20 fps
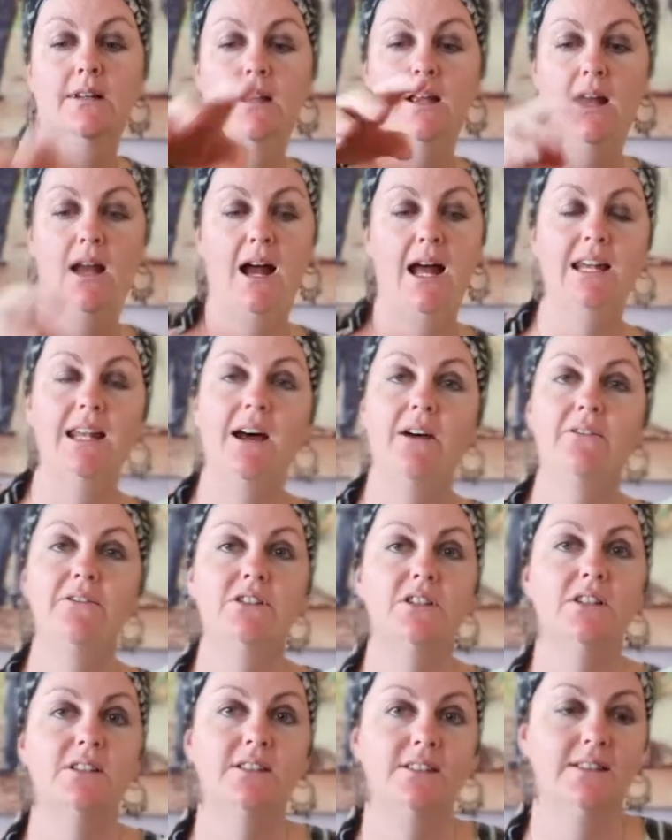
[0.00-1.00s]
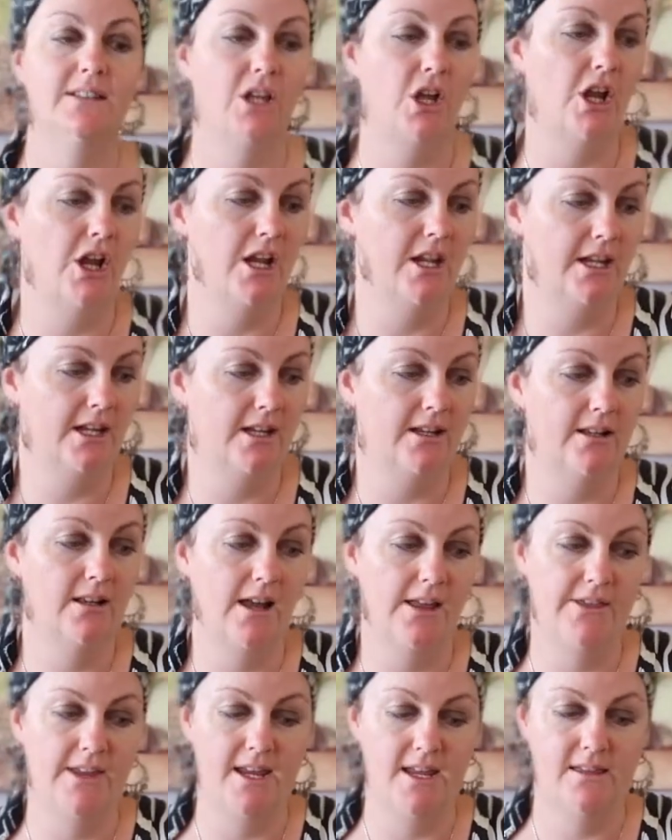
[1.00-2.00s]
I love just learning. I
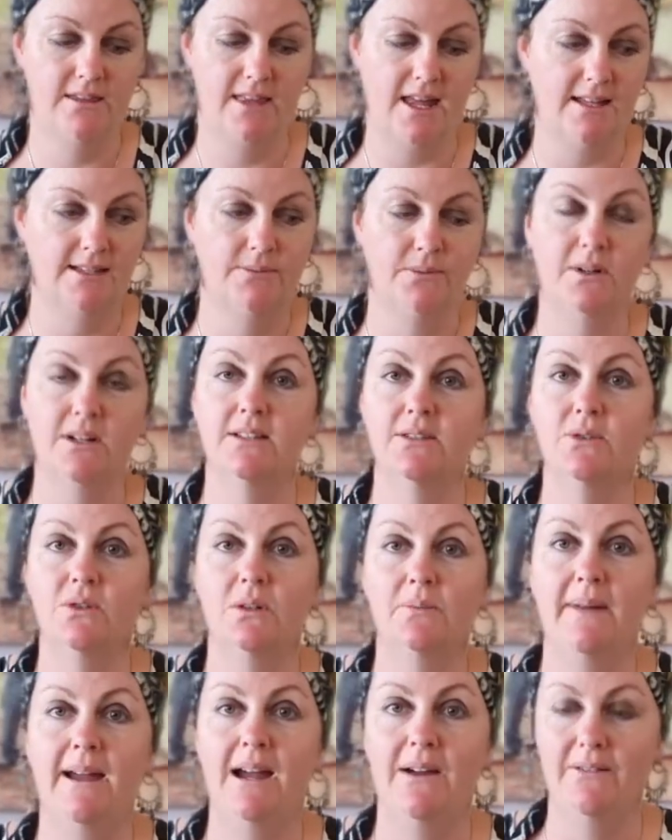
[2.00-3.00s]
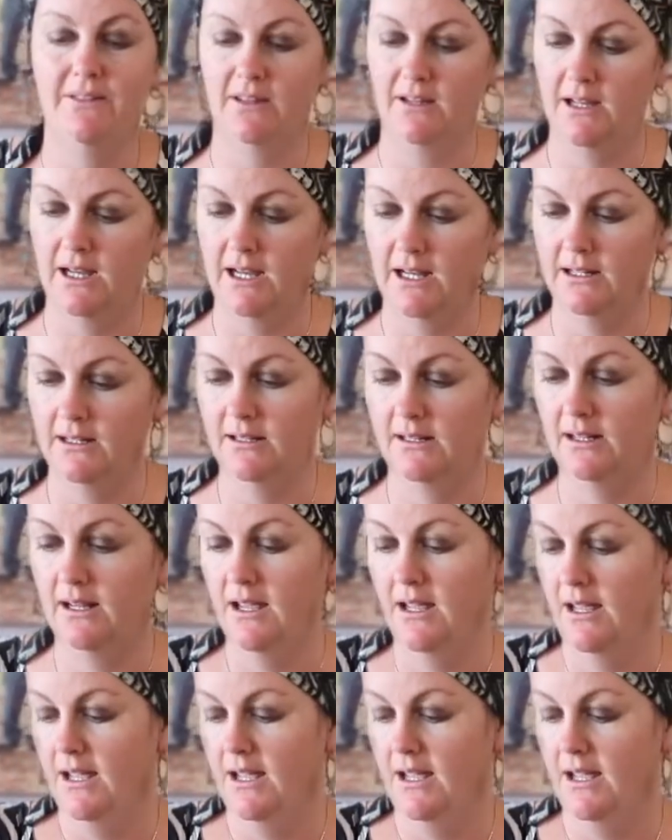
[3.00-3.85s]
think that's what it's all about with the garden.